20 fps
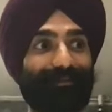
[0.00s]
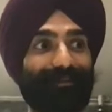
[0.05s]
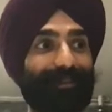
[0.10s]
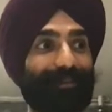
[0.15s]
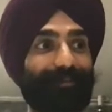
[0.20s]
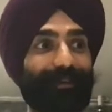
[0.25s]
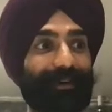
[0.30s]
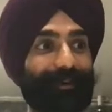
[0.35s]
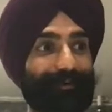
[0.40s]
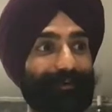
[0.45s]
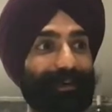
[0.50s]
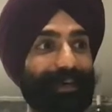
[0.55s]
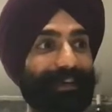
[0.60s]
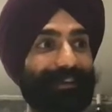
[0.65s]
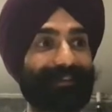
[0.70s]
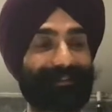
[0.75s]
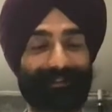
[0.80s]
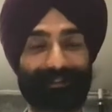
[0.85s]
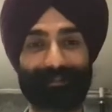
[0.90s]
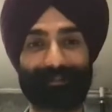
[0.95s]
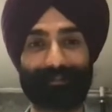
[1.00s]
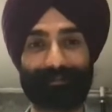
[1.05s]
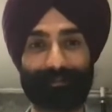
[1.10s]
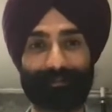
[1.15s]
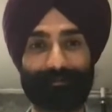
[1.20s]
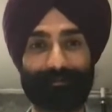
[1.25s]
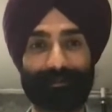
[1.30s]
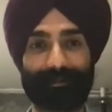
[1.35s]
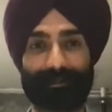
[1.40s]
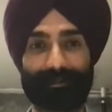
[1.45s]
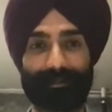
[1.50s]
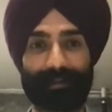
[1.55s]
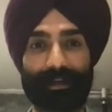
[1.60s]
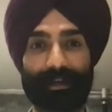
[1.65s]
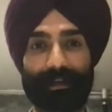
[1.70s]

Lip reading: somehow manage to deliver